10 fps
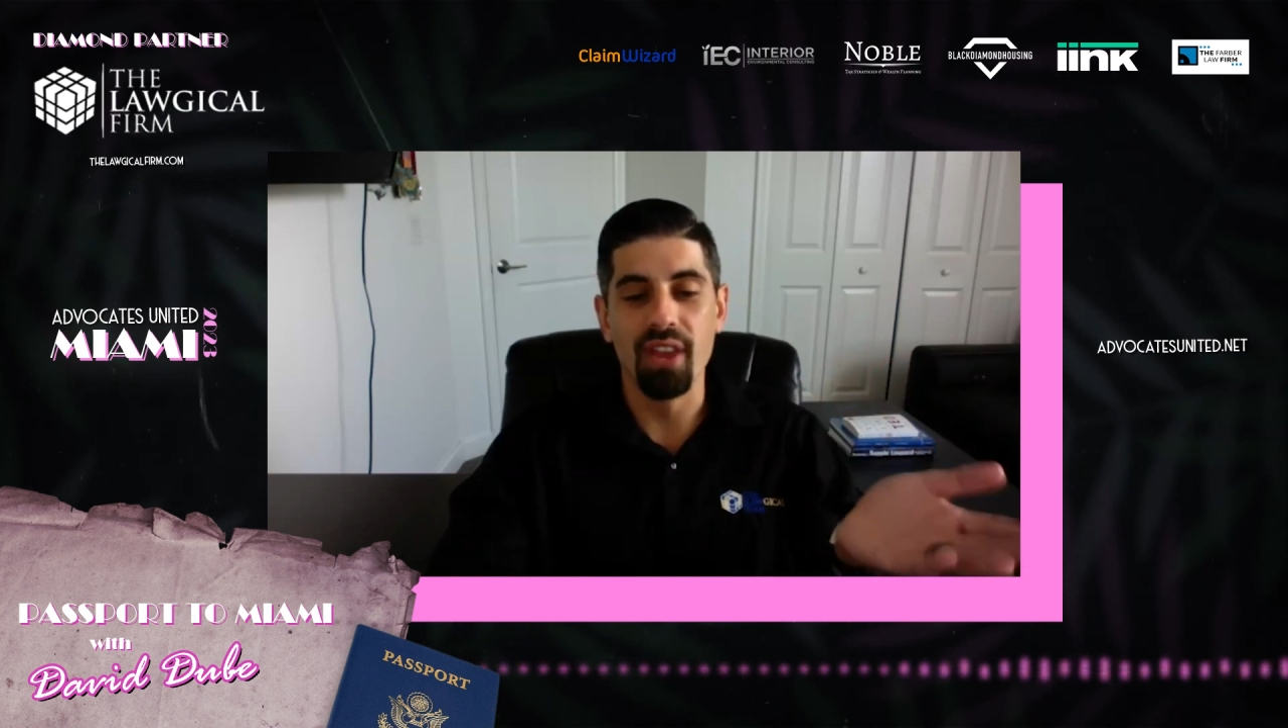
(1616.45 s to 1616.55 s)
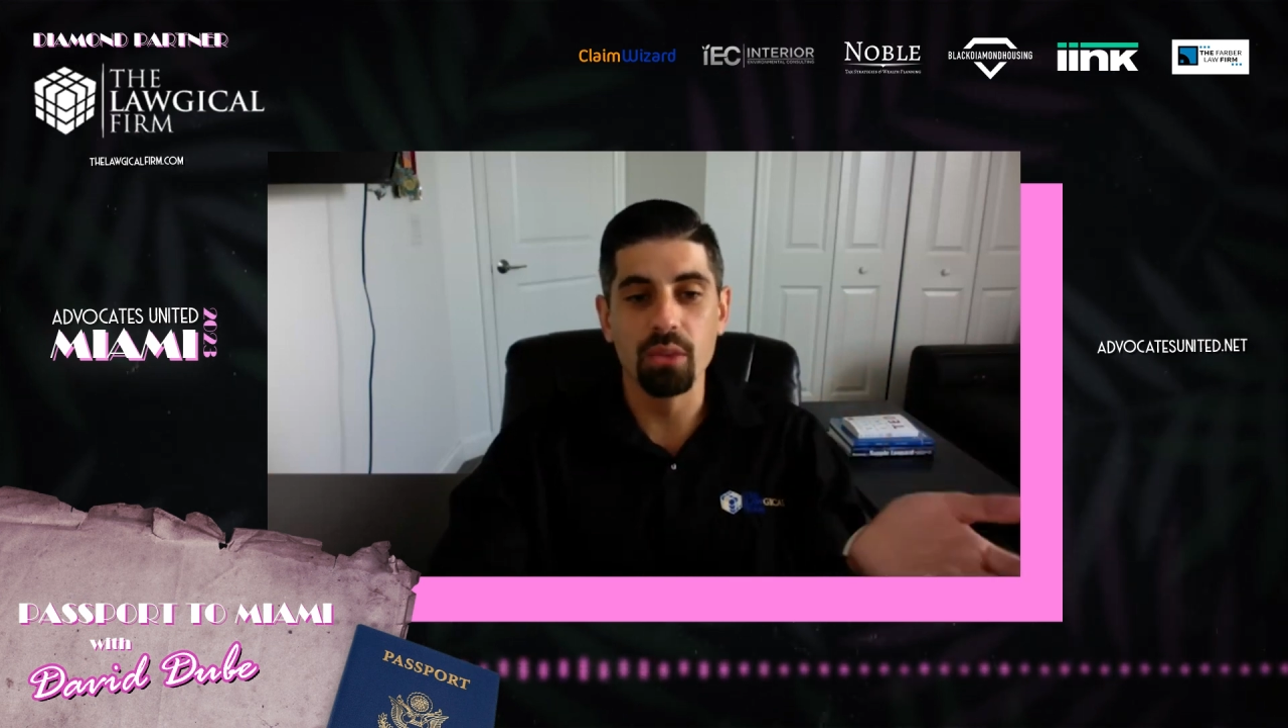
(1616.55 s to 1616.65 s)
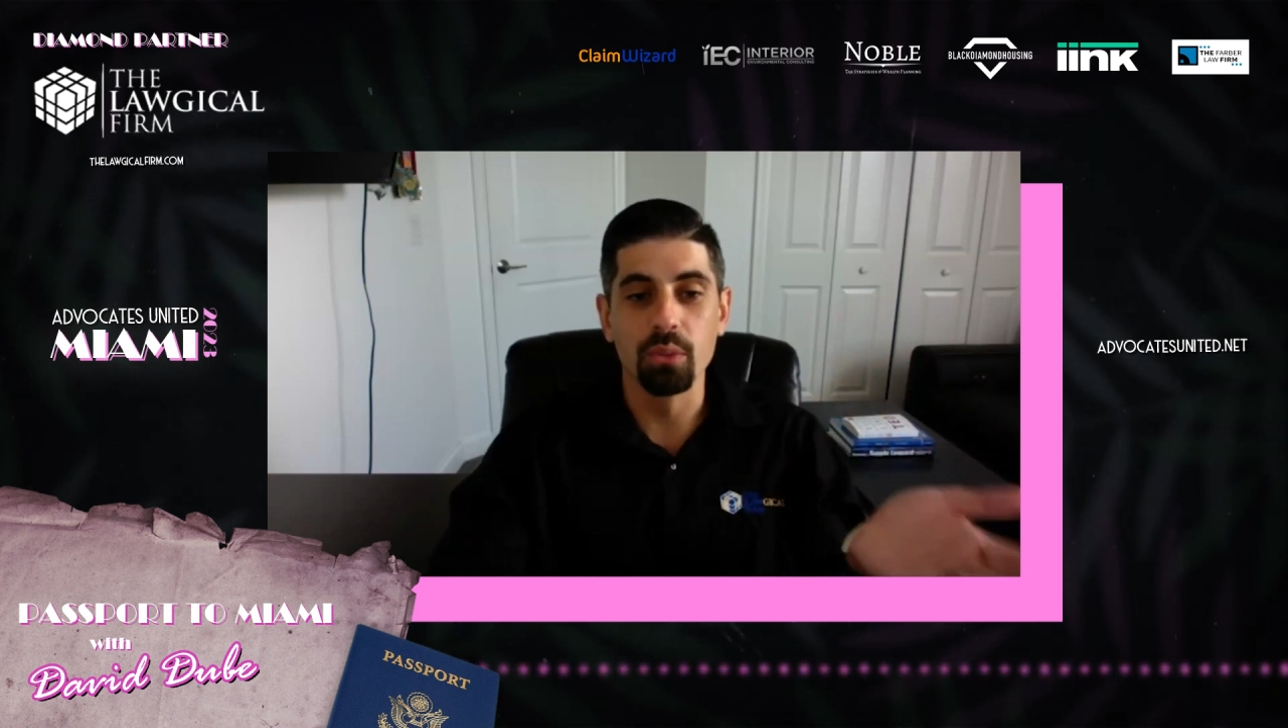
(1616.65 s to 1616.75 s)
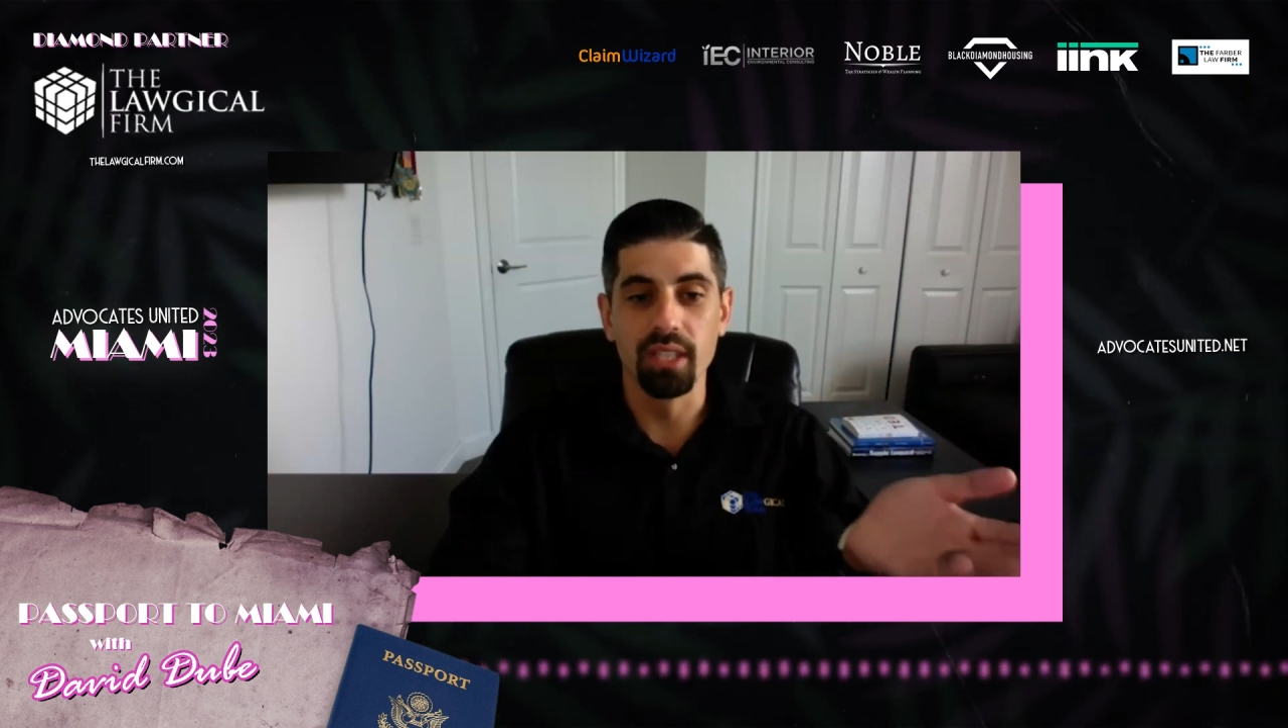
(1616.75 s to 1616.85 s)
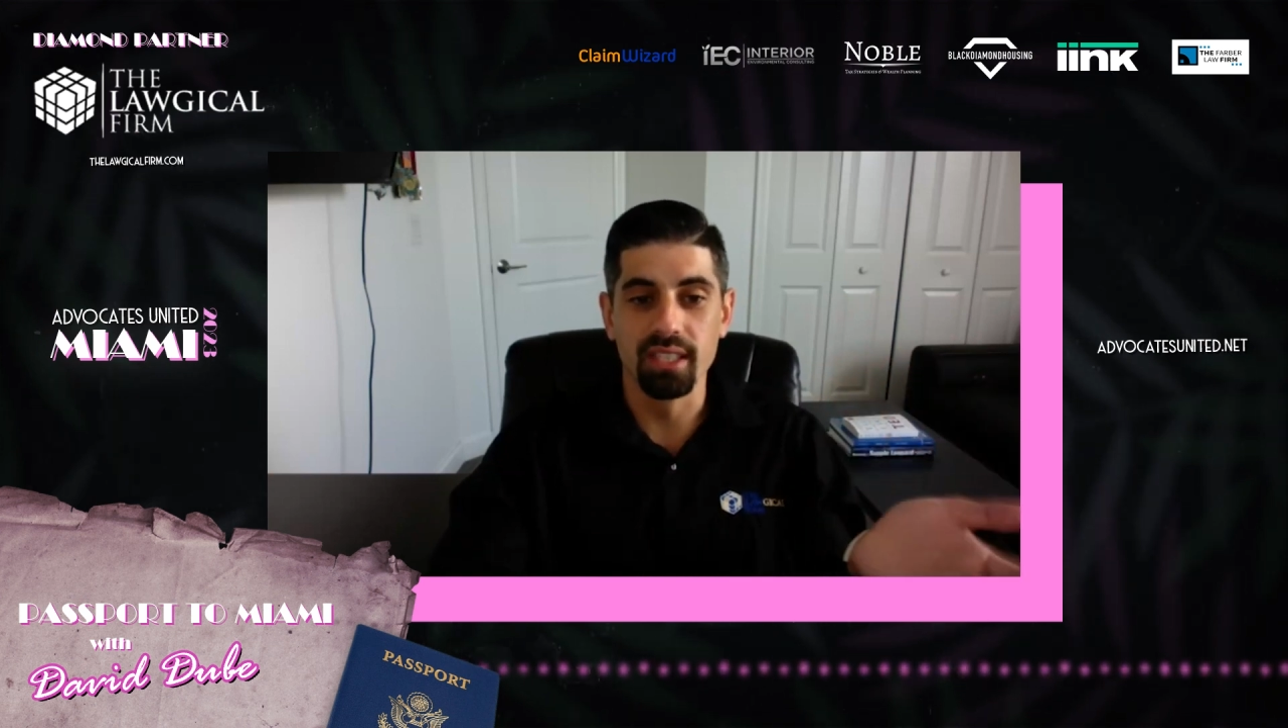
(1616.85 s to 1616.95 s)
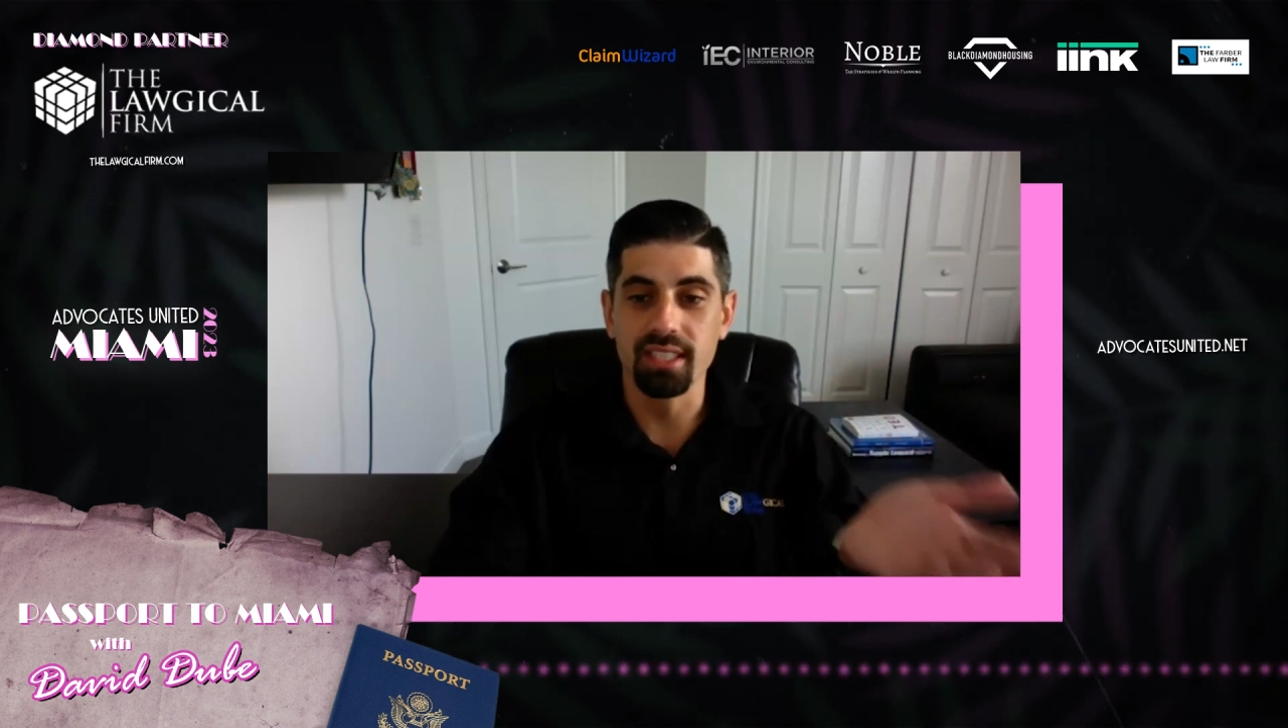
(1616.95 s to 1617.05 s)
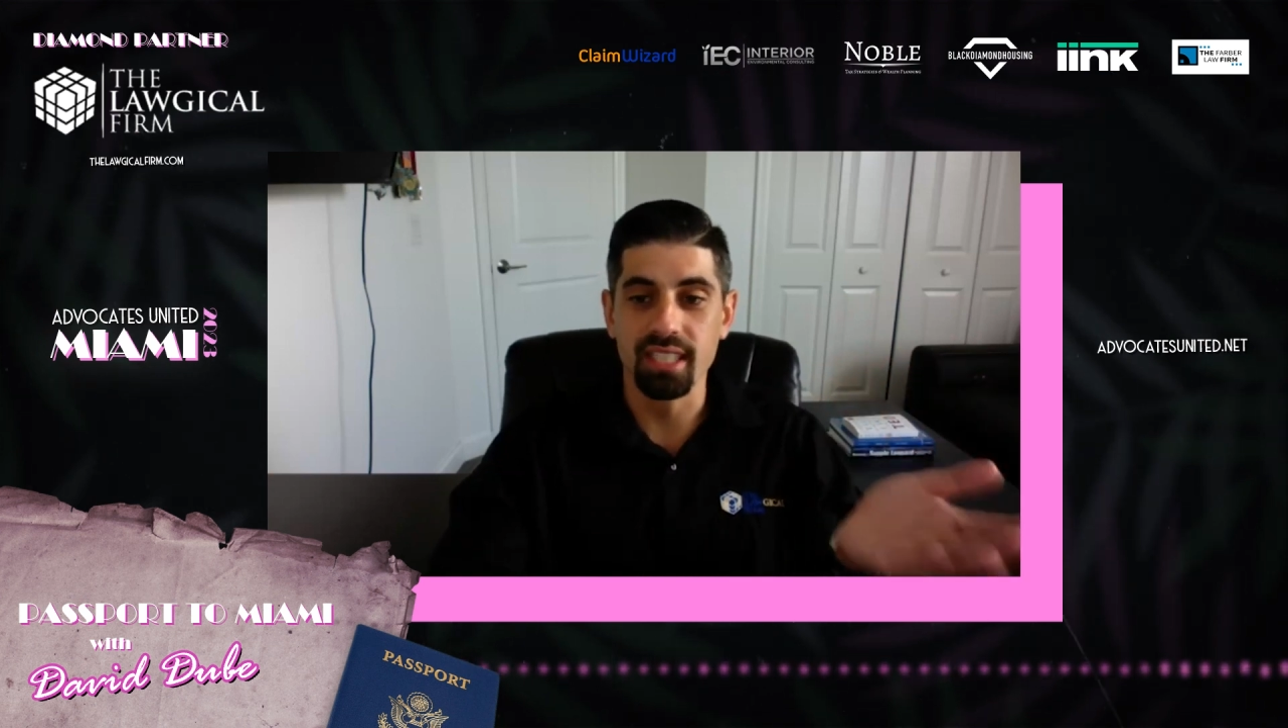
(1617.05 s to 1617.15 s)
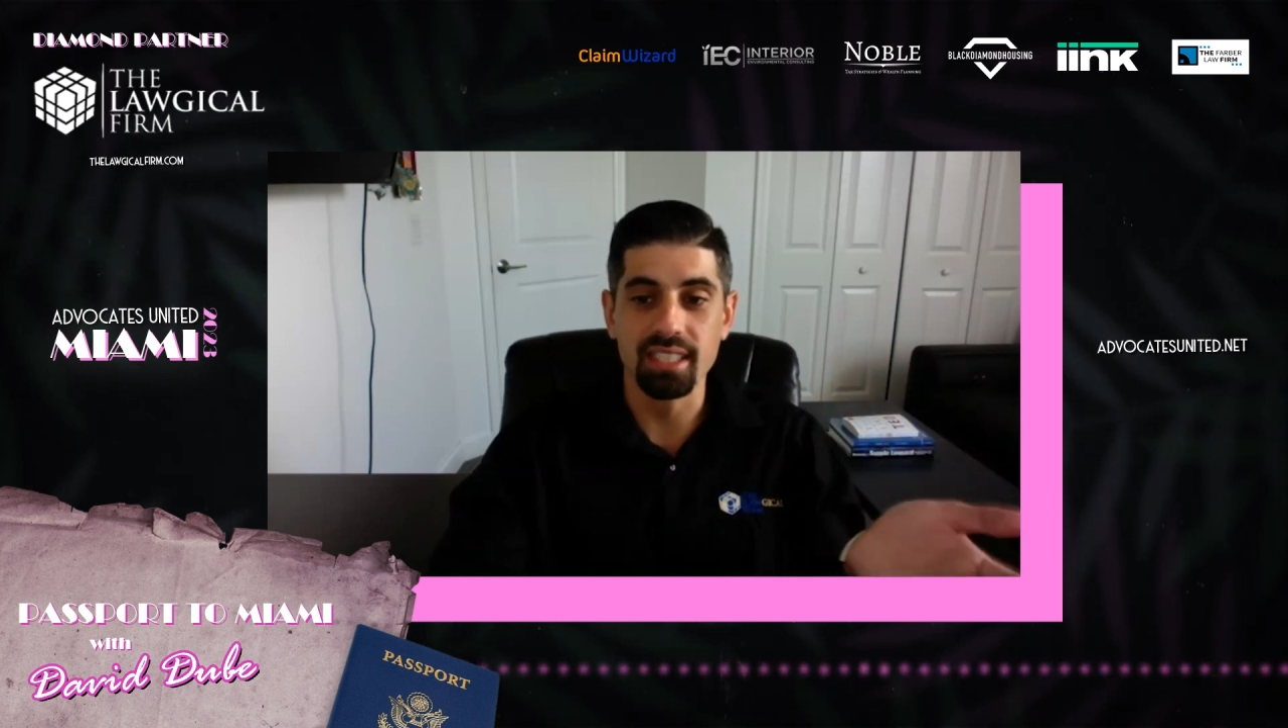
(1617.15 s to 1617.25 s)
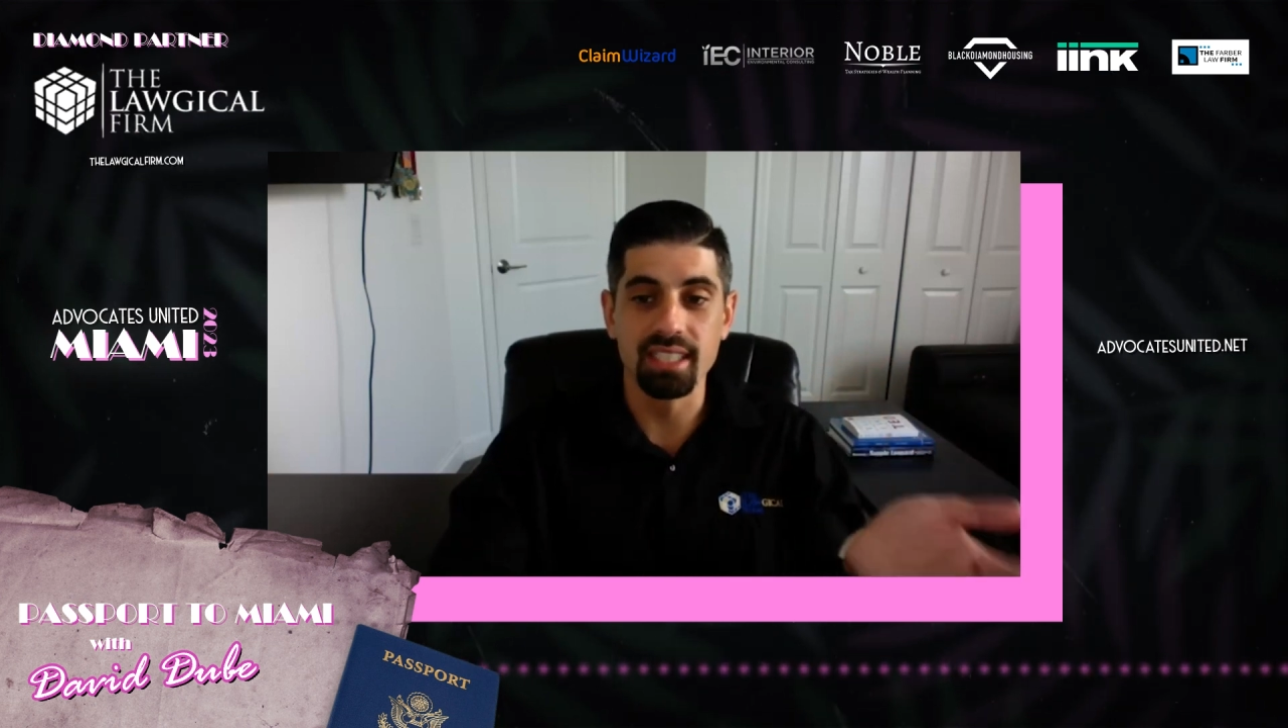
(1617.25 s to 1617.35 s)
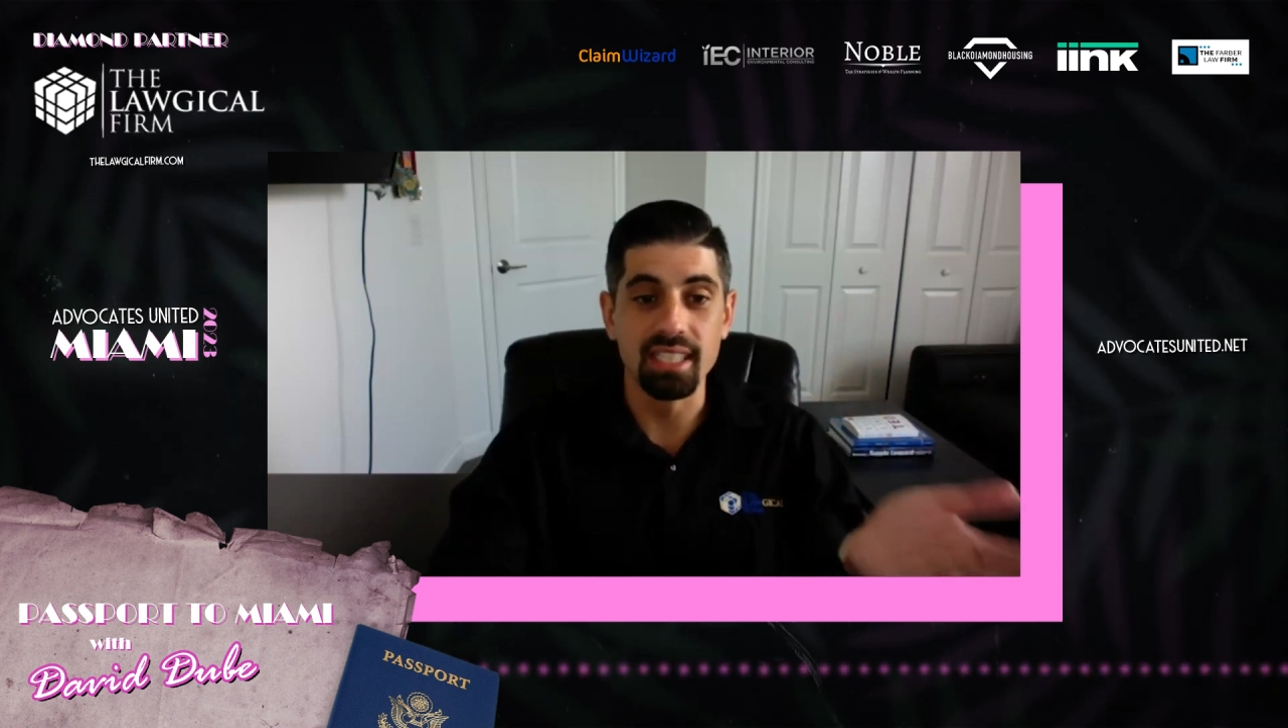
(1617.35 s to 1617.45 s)
faith within the
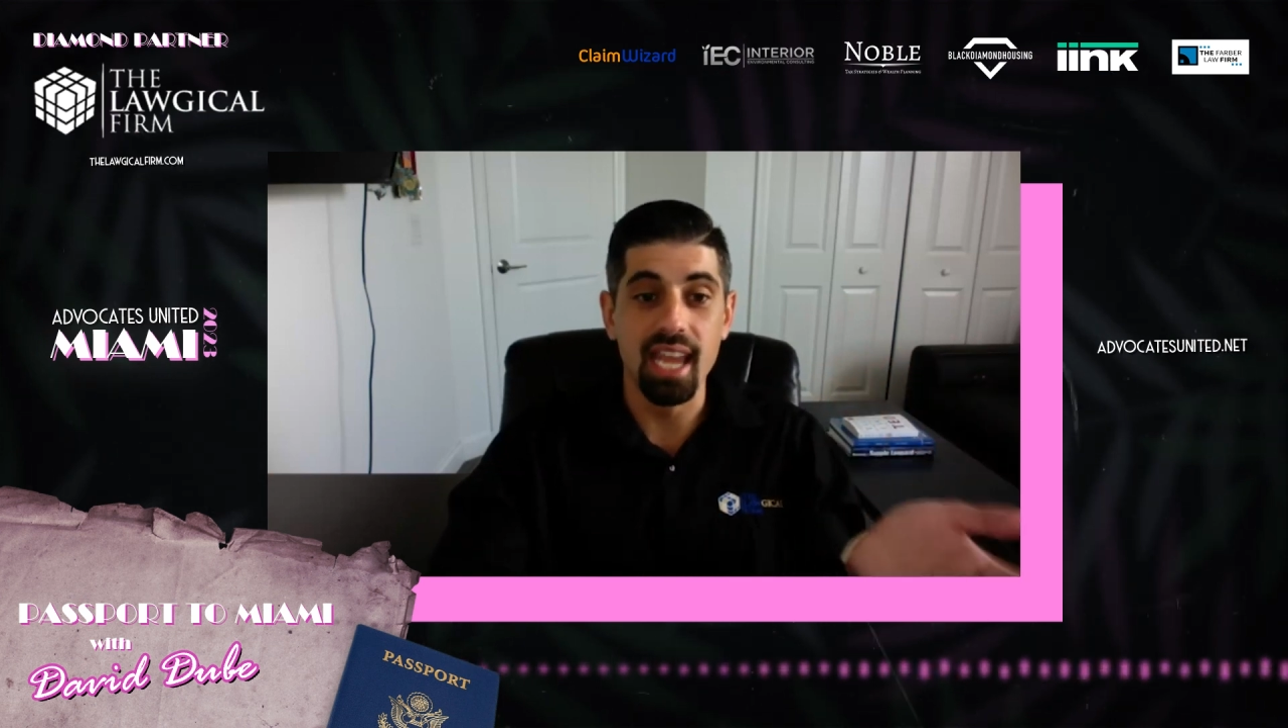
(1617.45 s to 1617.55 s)
60